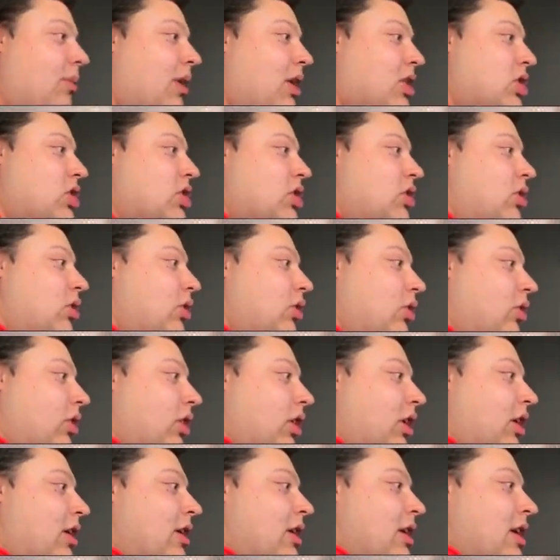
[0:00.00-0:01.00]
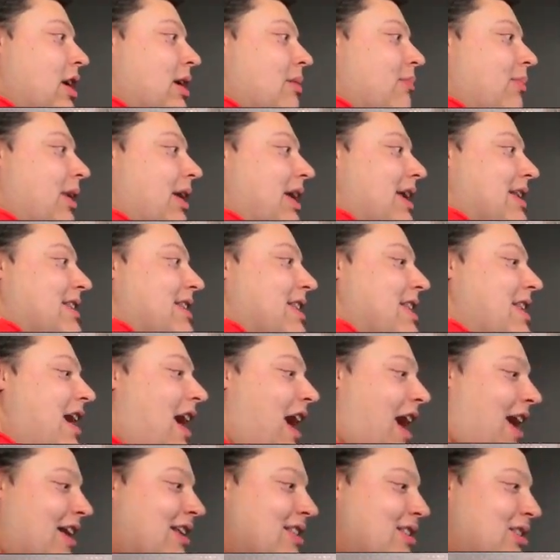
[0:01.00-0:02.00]
much cooler. But it's
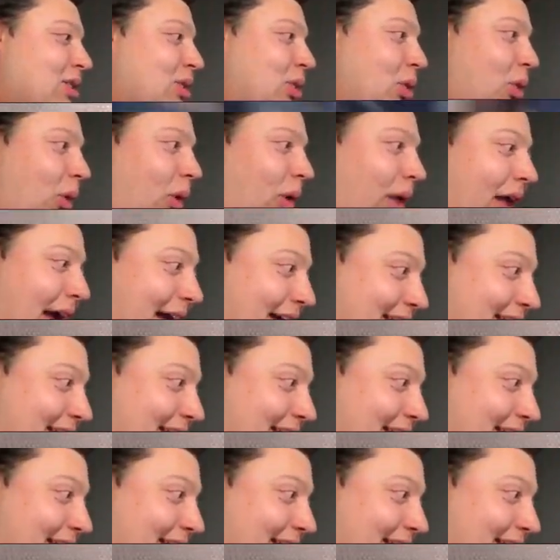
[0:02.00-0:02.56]
not as cool